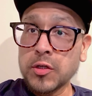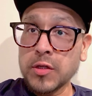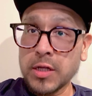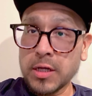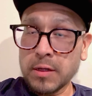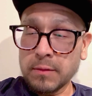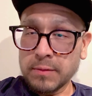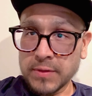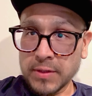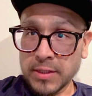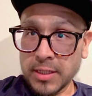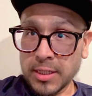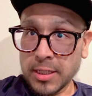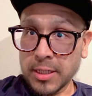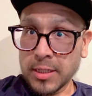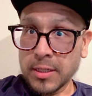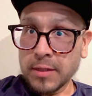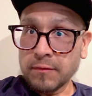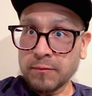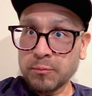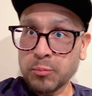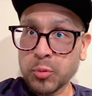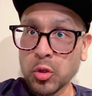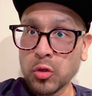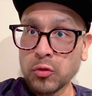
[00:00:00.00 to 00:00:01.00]
that I wasn't getting
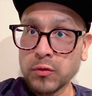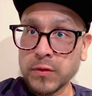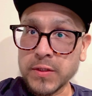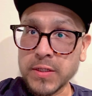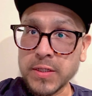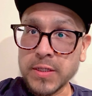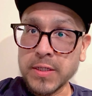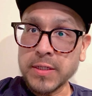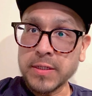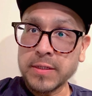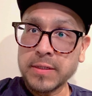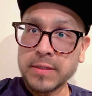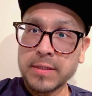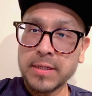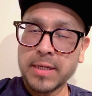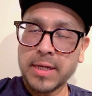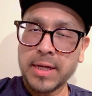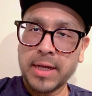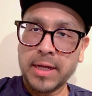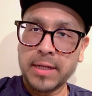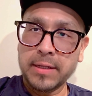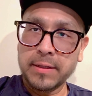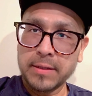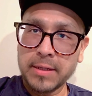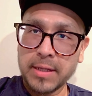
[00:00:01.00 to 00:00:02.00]
enough protein
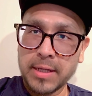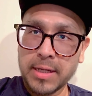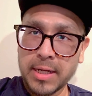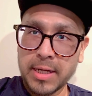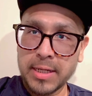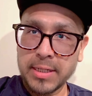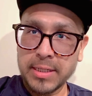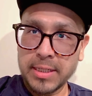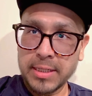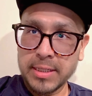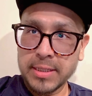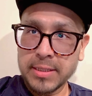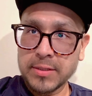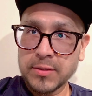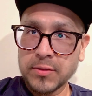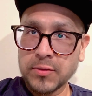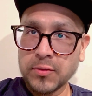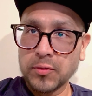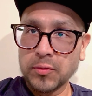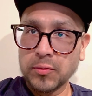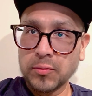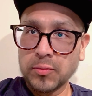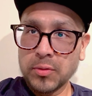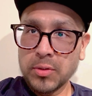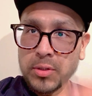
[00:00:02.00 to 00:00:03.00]
and that I needed
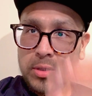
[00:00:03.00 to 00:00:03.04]
to